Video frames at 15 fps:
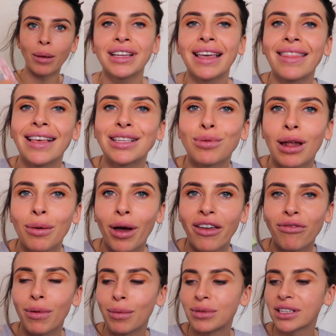i take this while I'm
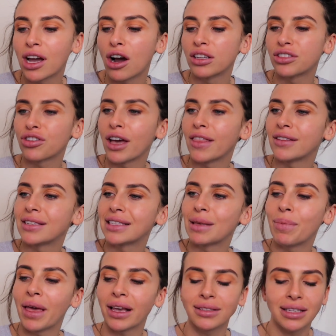waiting for my mascara to dry. This is the
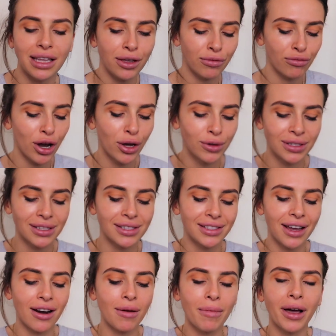Pixi Rose
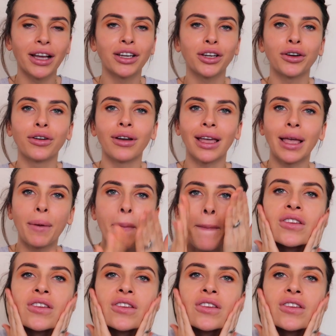Ceramide Cream.